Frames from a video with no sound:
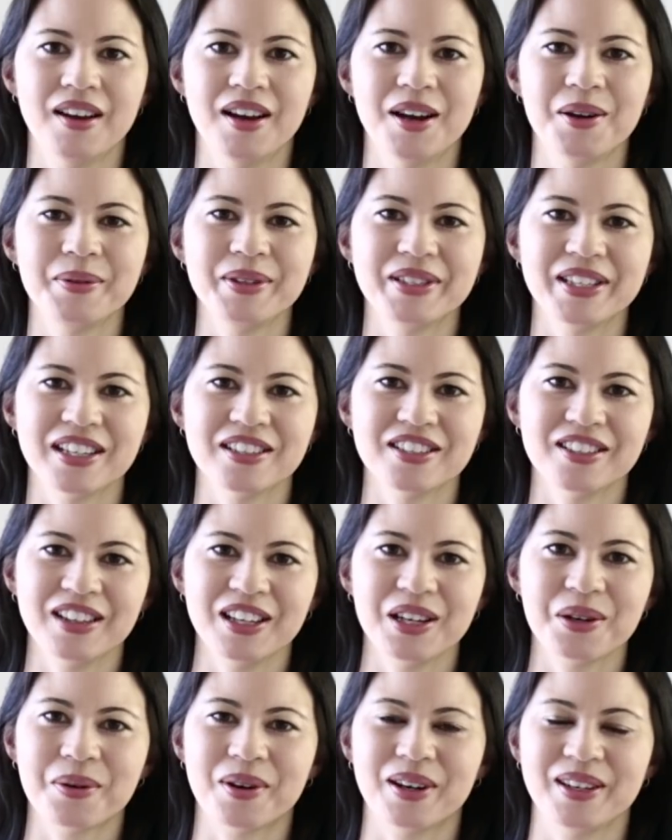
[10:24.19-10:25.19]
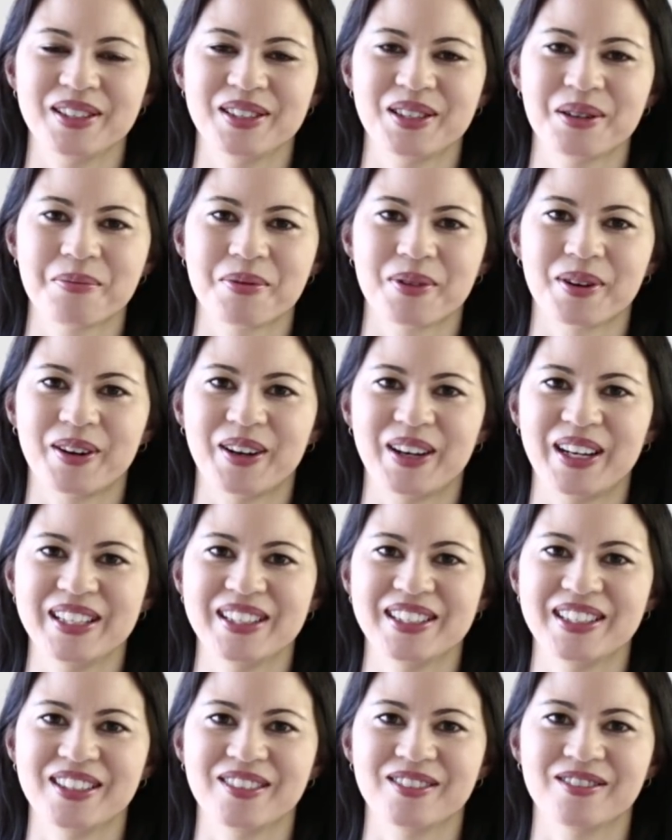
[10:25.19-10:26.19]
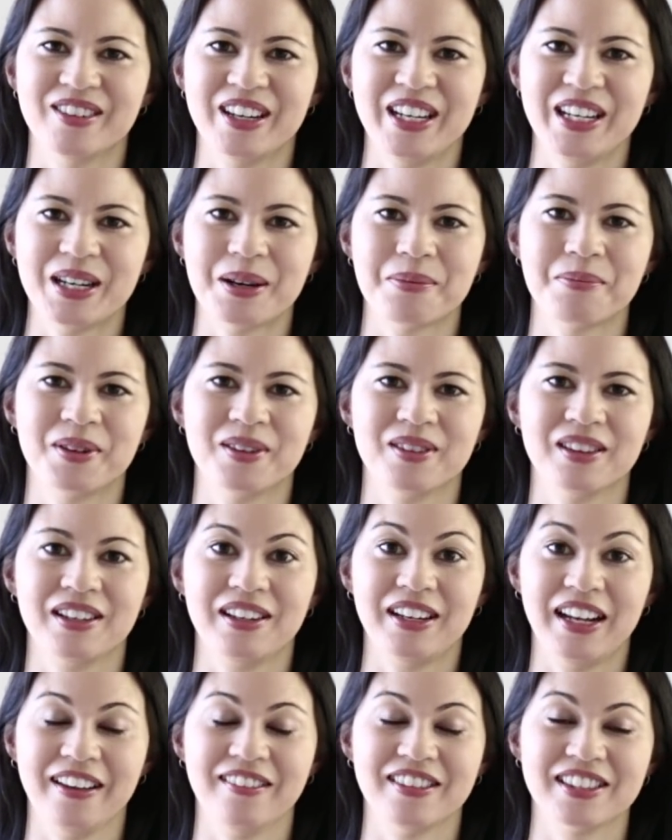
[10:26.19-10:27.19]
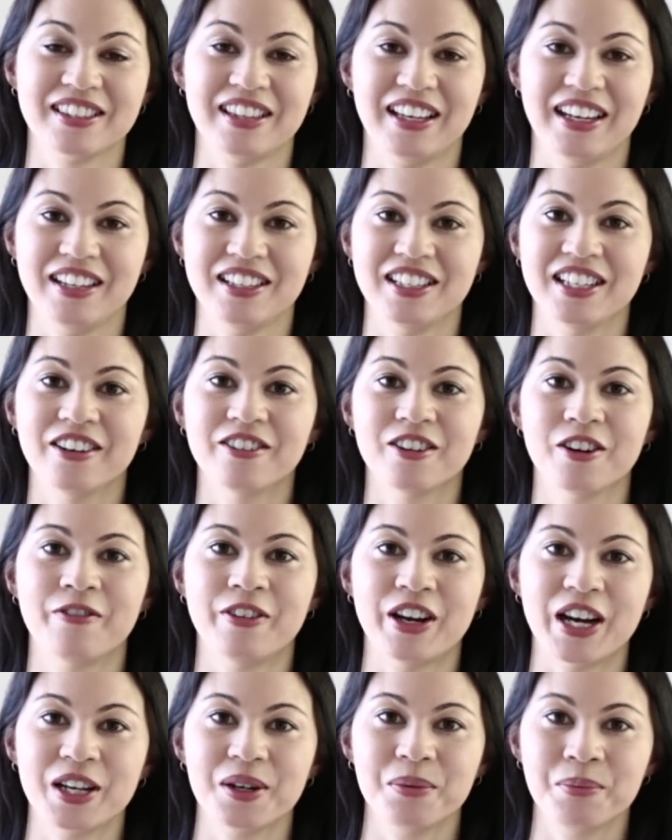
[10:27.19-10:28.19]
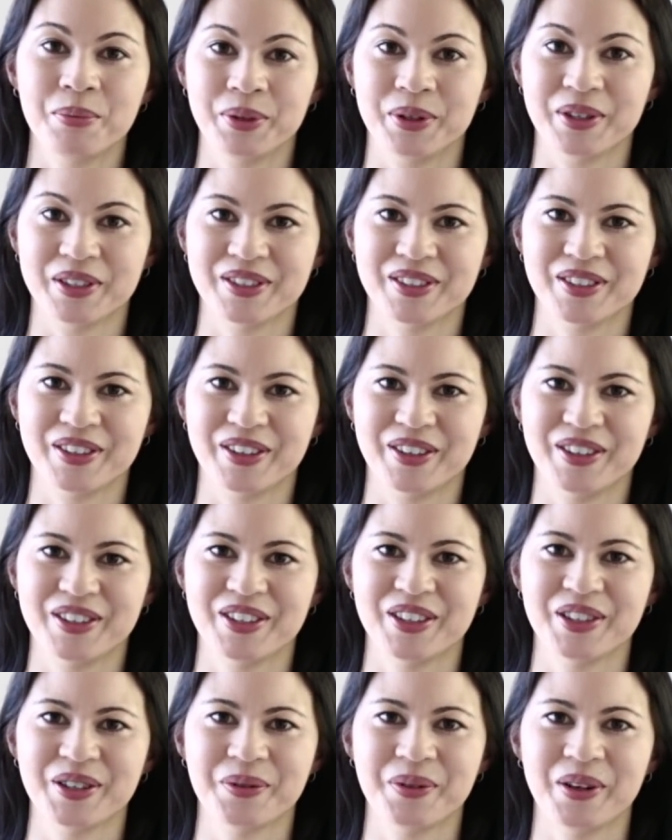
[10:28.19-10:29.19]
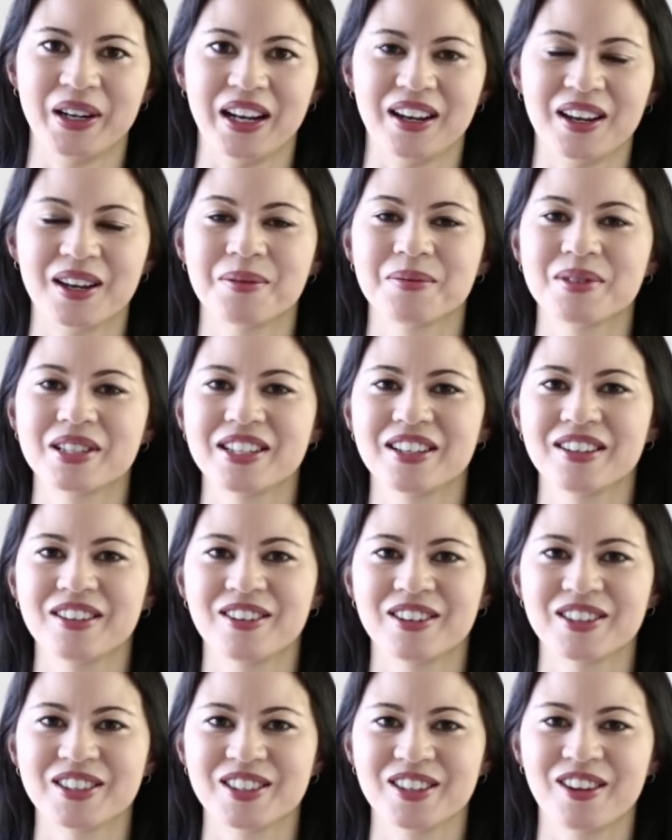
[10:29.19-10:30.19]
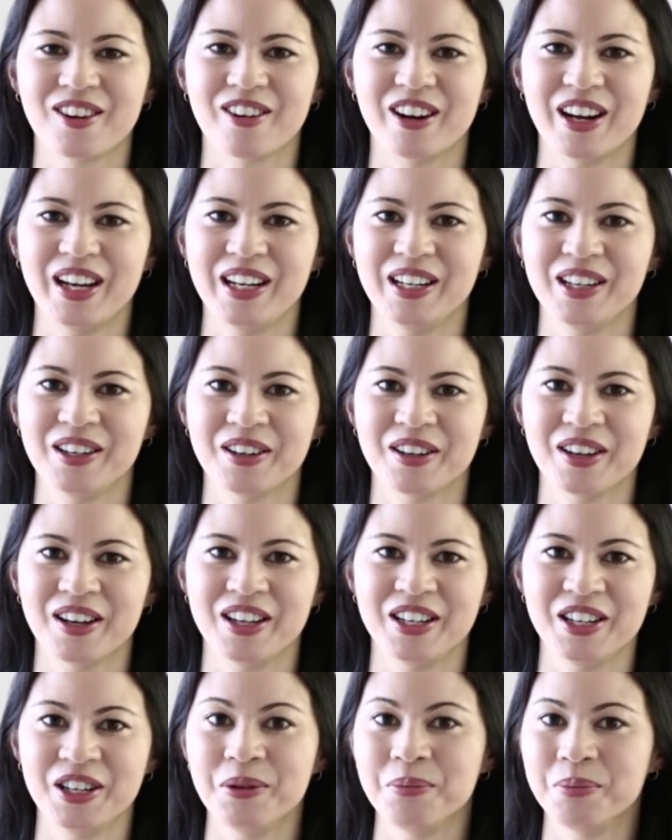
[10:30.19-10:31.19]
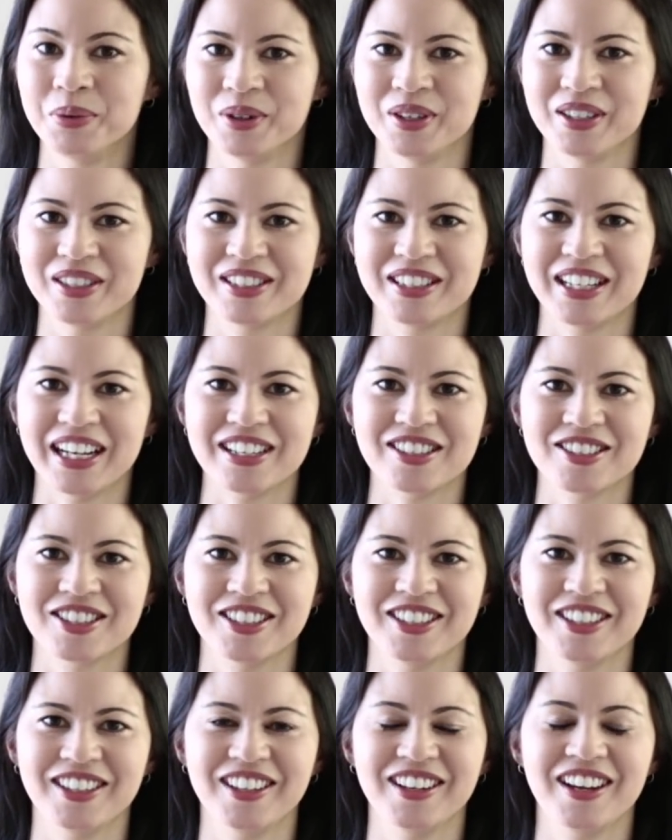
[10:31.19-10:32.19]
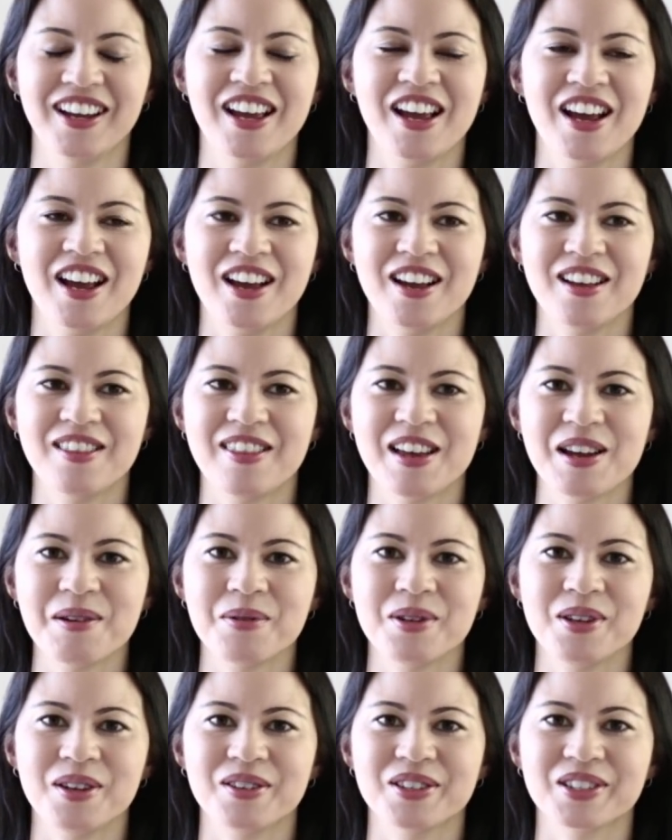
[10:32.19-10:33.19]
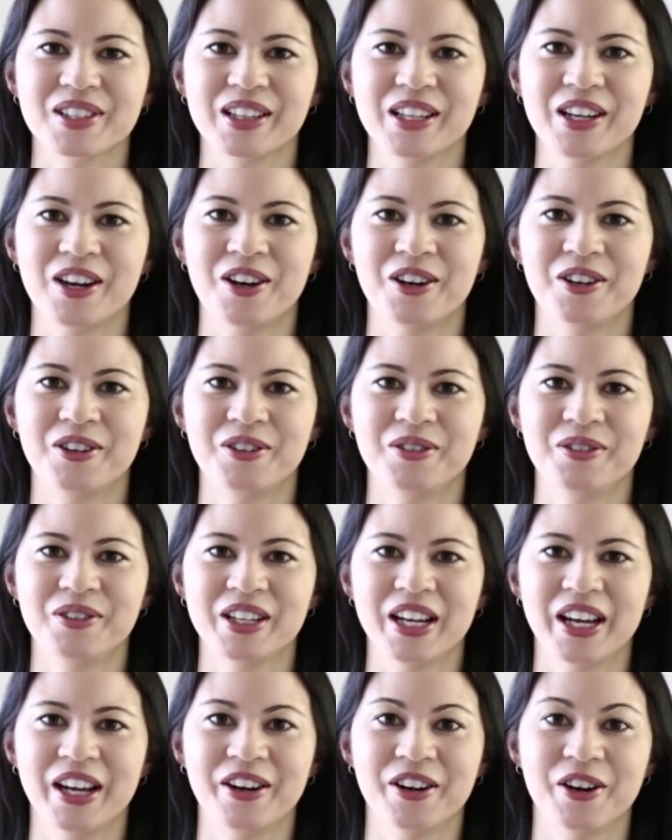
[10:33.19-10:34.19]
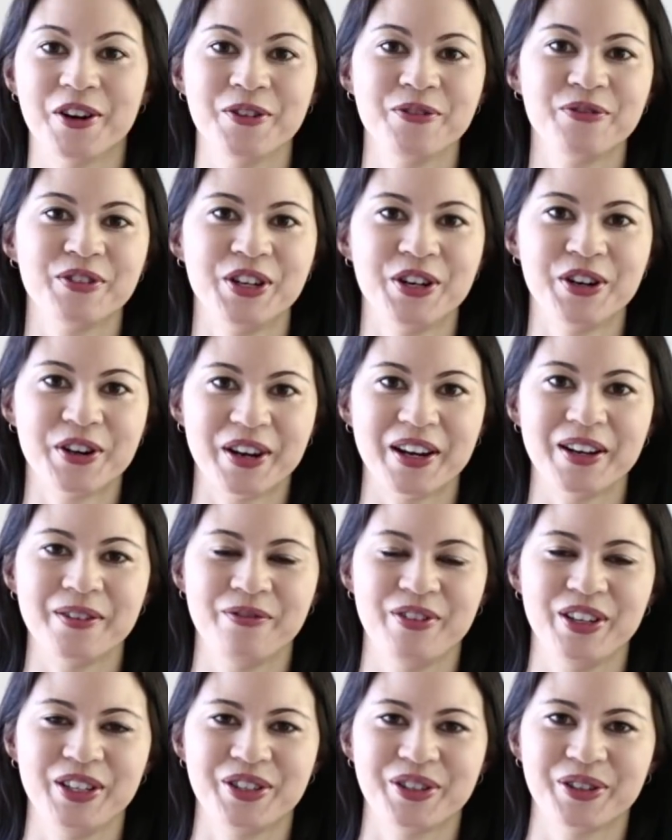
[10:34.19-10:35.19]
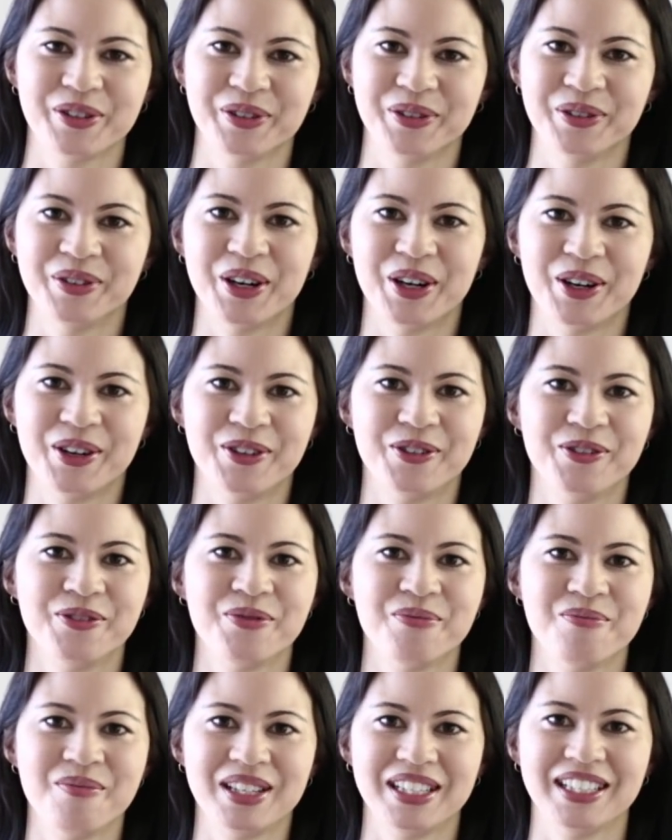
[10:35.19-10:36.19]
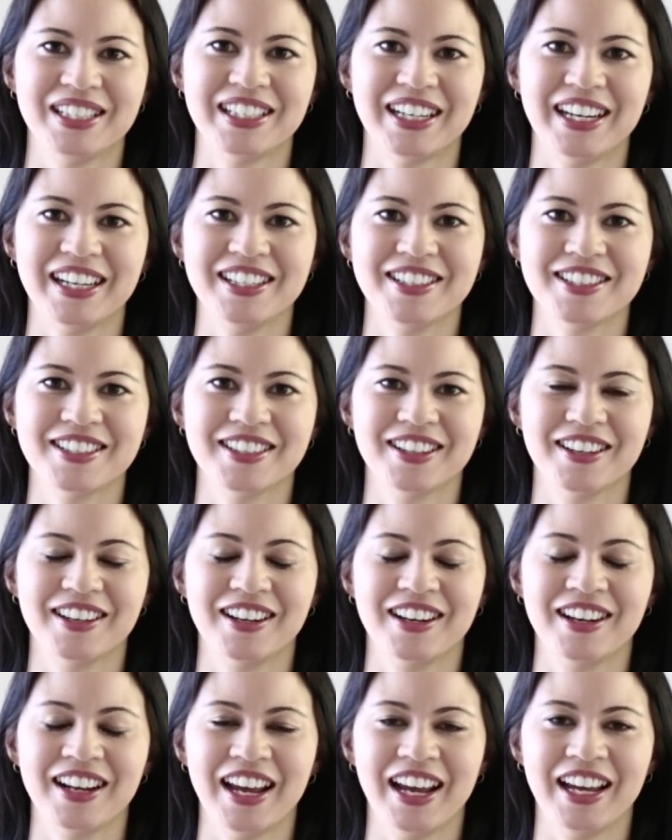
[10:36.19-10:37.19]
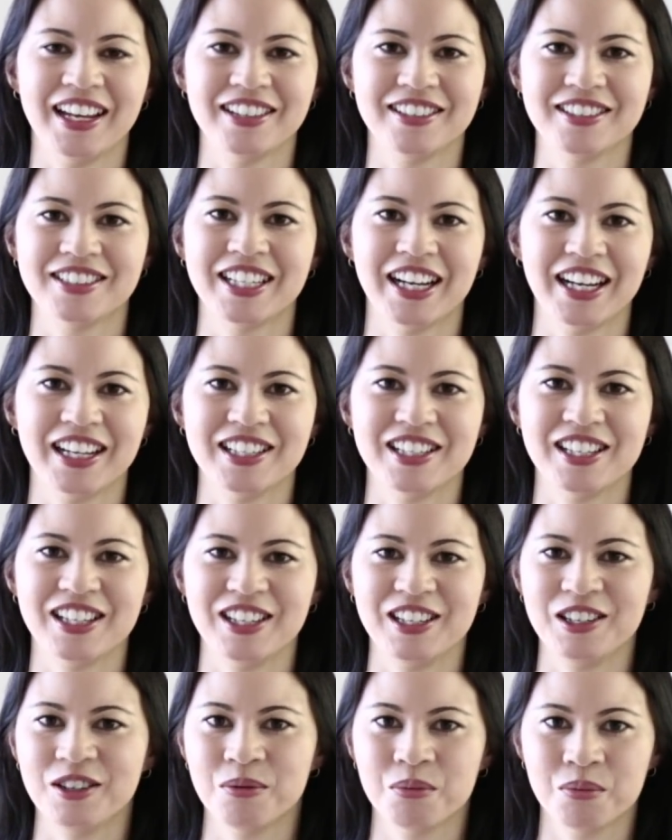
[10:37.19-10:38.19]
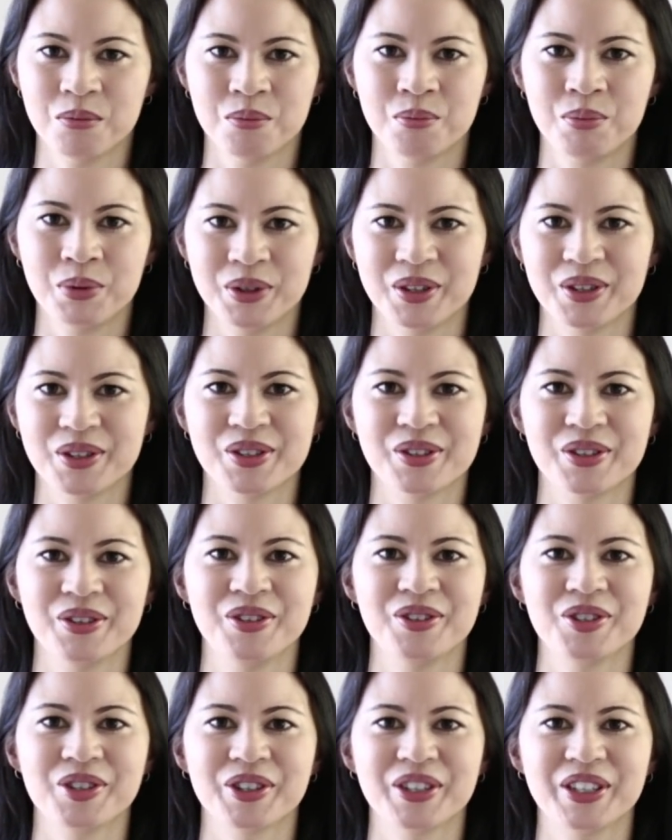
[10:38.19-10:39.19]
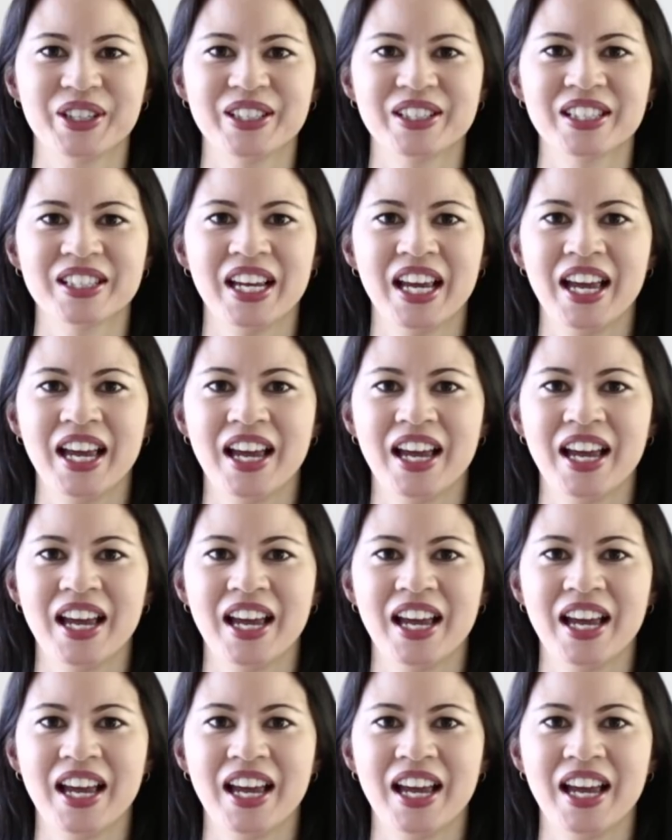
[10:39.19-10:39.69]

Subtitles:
I was actually quite surprised to read up on the lengths that Theravada Buddhists go to when it comes to consecrating a new Buddha statue. They will usually hold an overnight vigil of meditation and chanting Buddhist sutras.